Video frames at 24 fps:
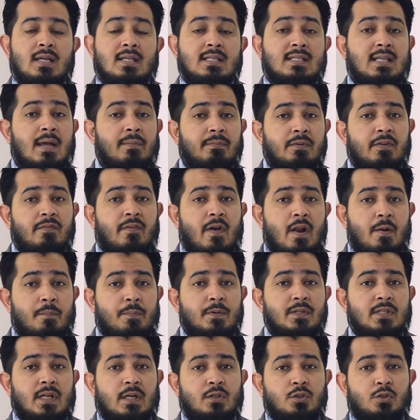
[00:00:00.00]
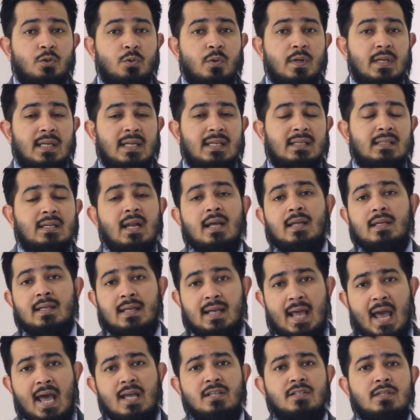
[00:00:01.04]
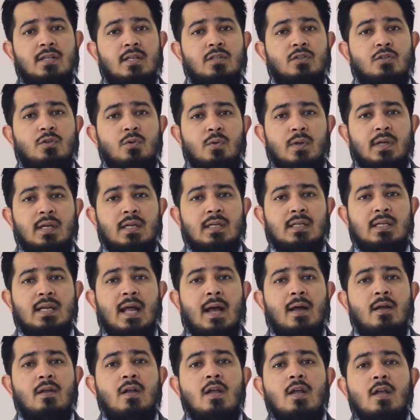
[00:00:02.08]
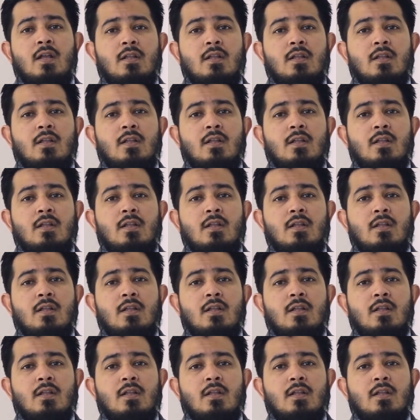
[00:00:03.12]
Some developers are doing it like Cassia is doing it now.